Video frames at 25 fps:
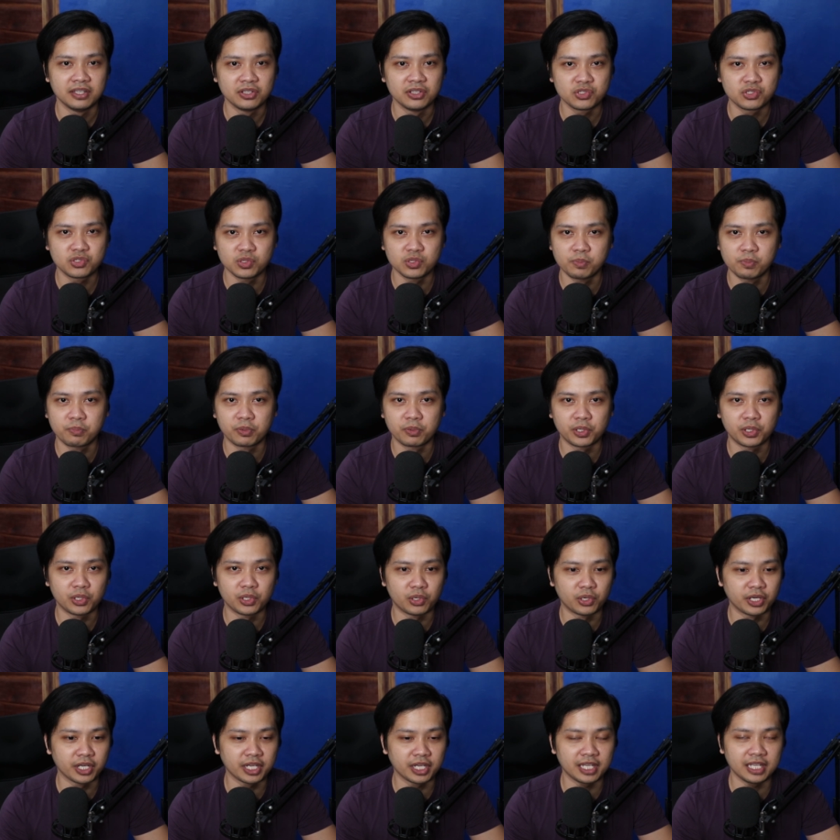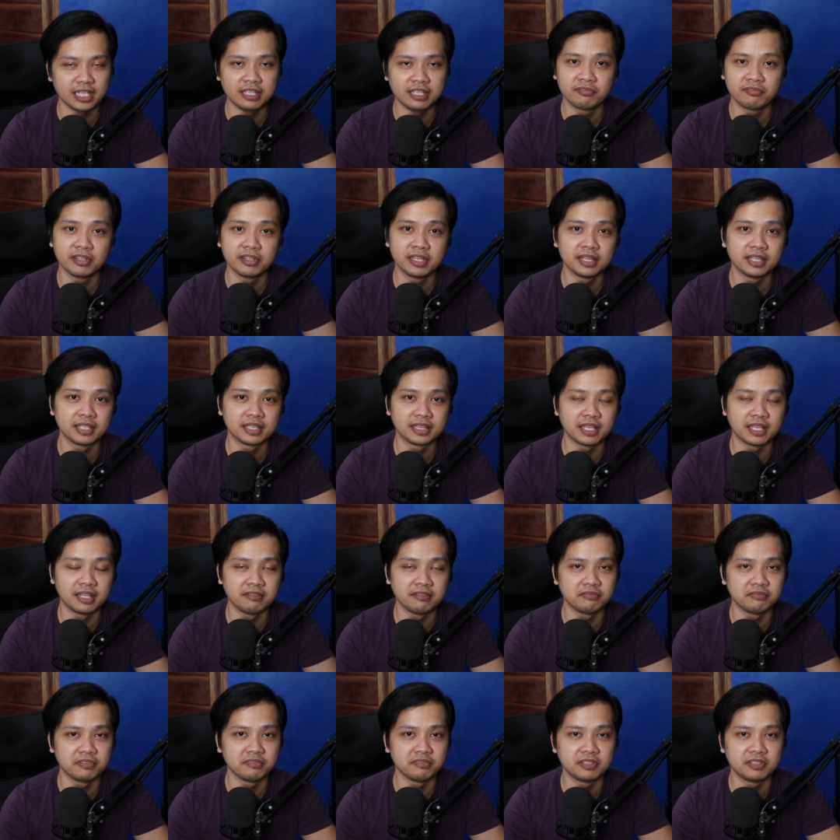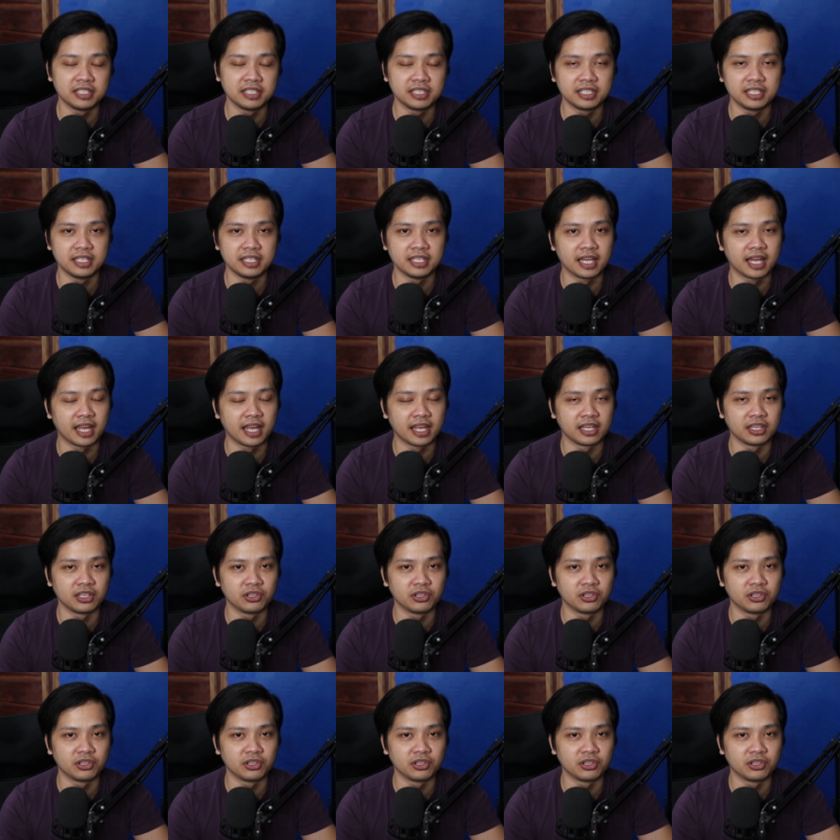Super or even the ten fifty T I.